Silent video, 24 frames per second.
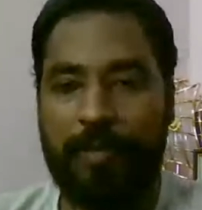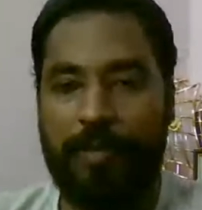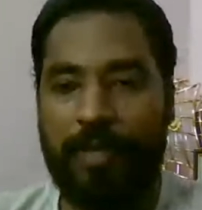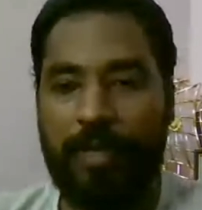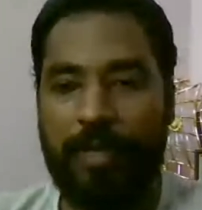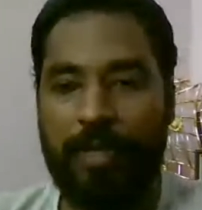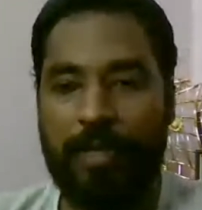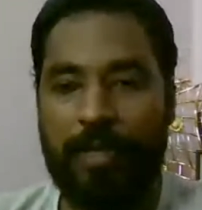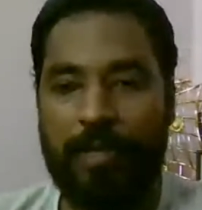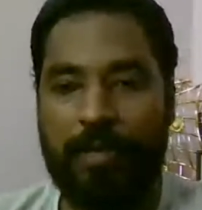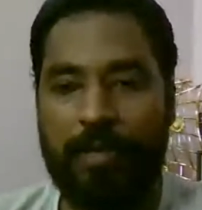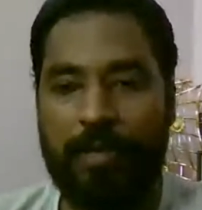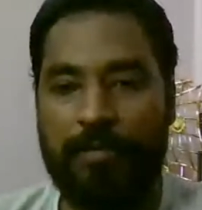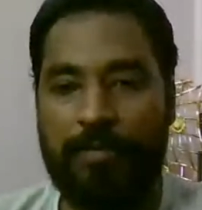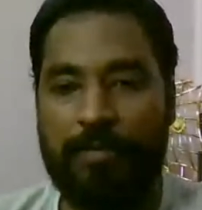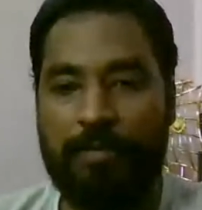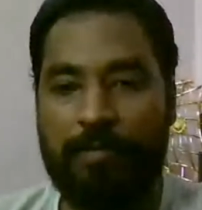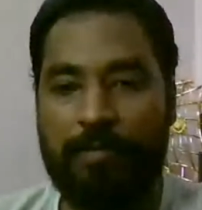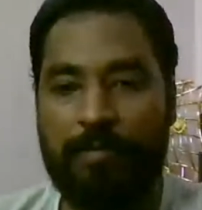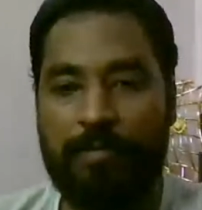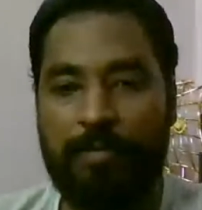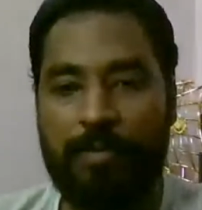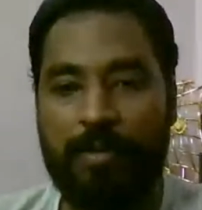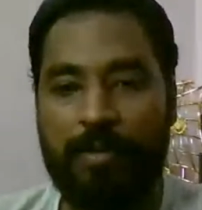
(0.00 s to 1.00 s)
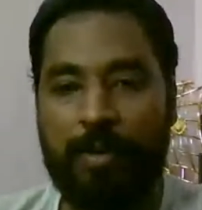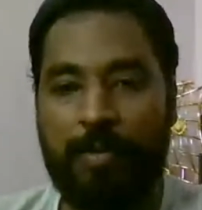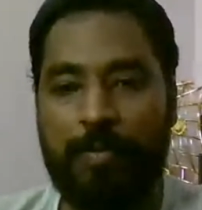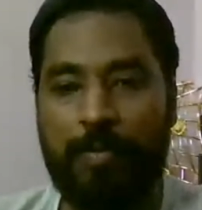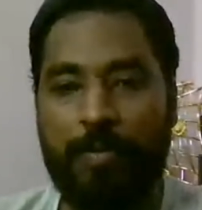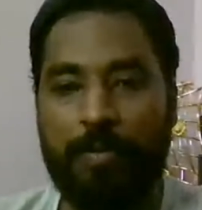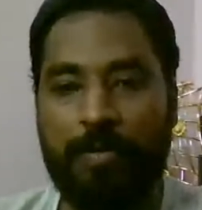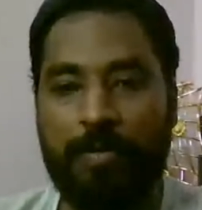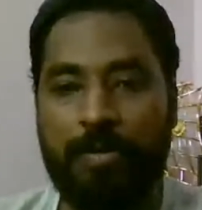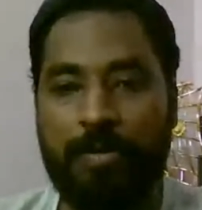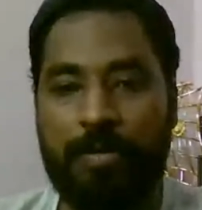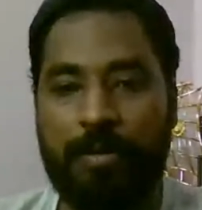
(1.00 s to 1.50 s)
So maybe
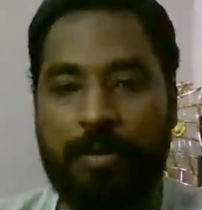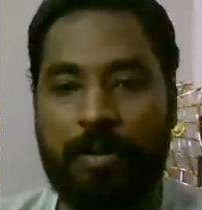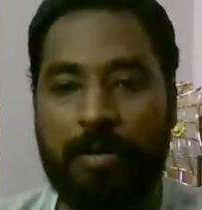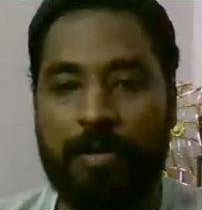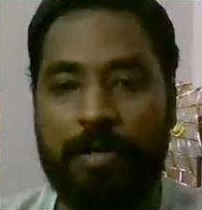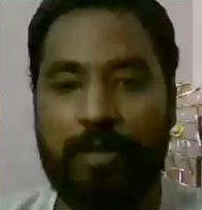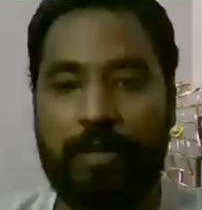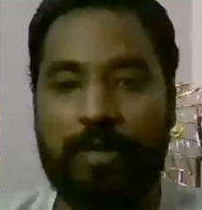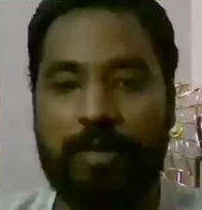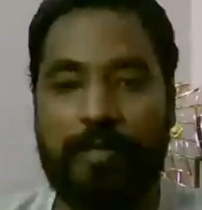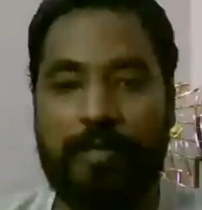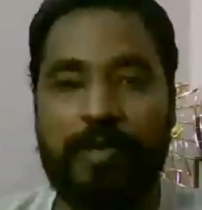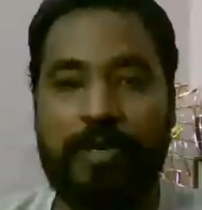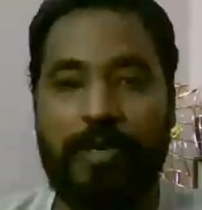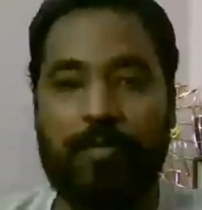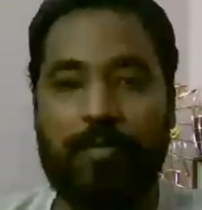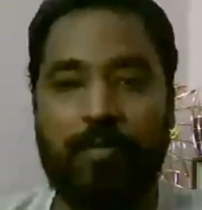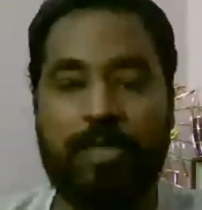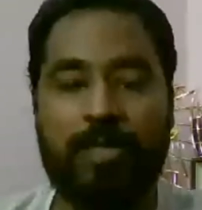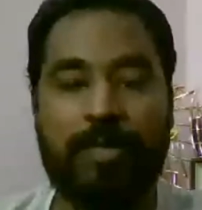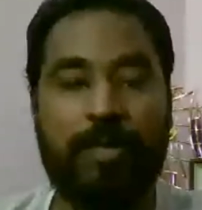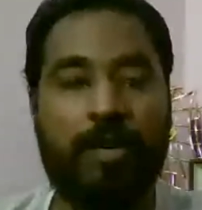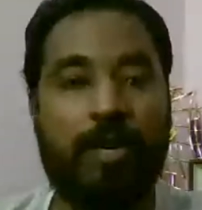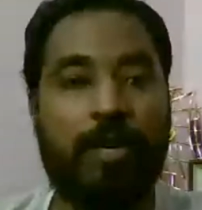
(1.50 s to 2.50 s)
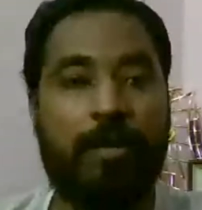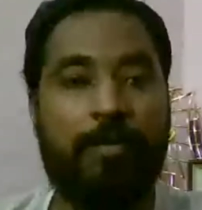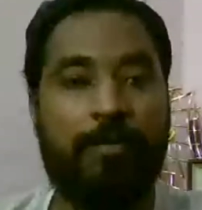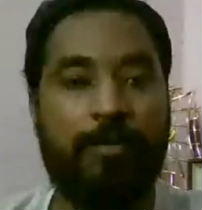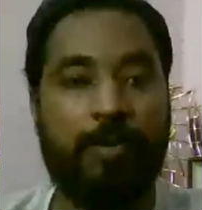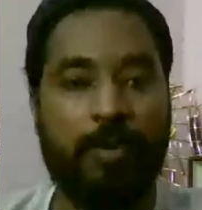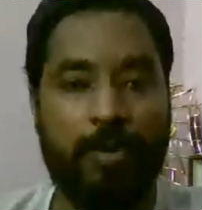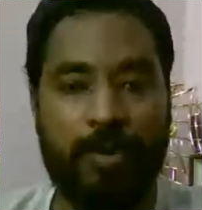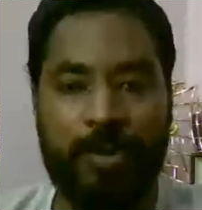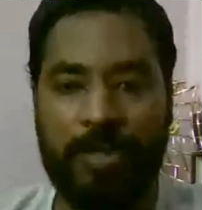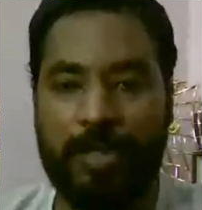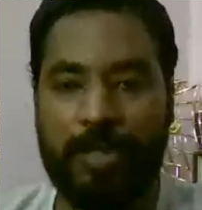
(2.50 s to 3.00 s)
your post or your comment was
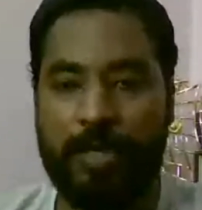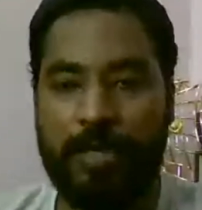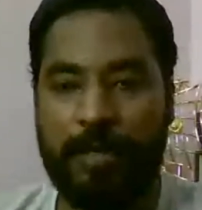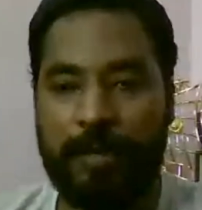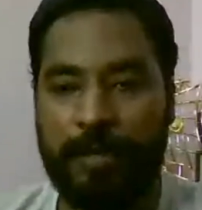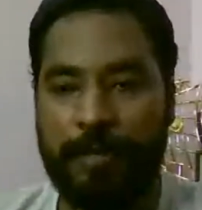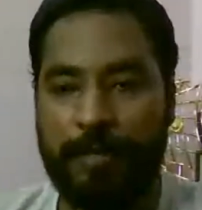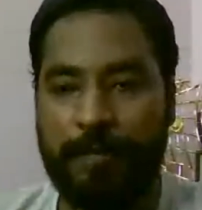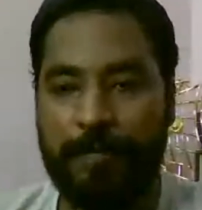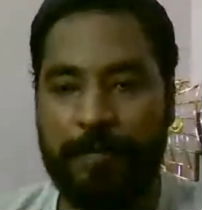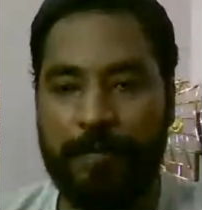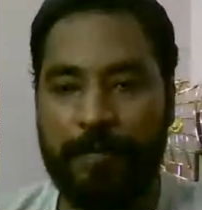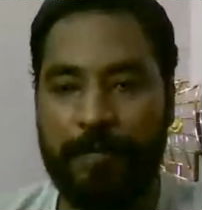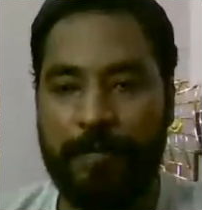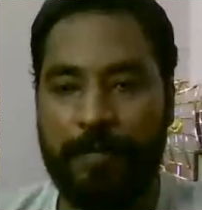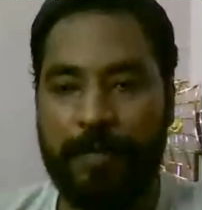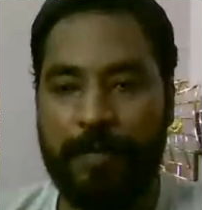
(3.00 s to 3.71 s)
not posted,